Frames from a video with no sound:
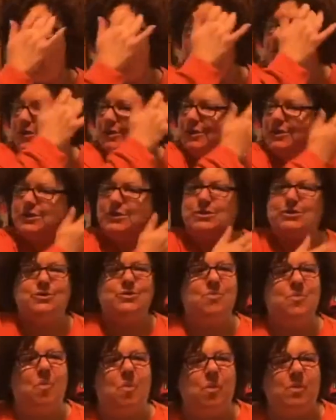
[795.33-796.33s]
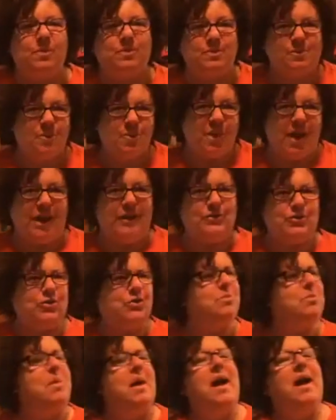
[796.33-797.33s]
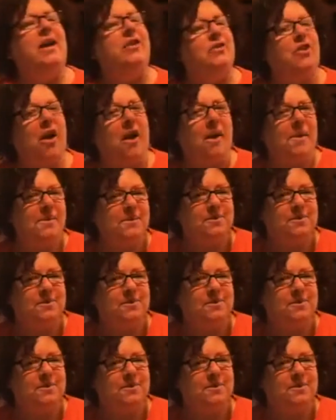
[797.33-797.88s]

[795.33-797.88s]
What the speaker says: That is. That's good bath.